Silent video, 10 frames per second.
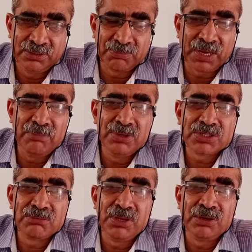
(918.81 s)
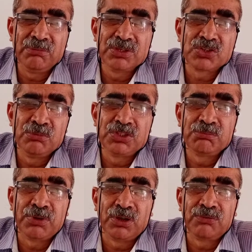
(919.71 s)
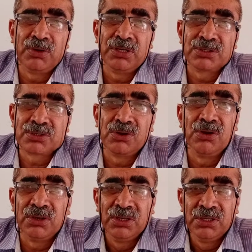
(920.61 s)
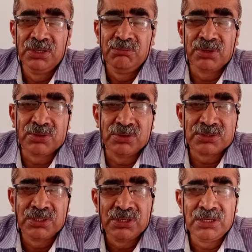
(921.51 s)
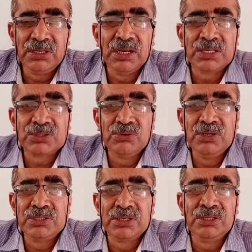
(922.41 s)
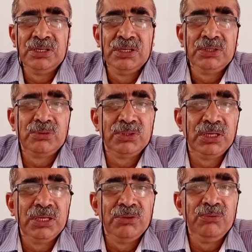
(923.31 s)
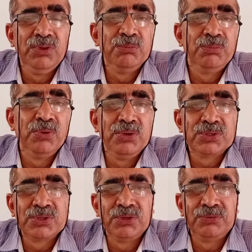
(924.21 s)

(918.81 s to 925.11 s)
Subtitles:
The prime minister may not be so much powerful and strong because he has to listen to the viewpoints of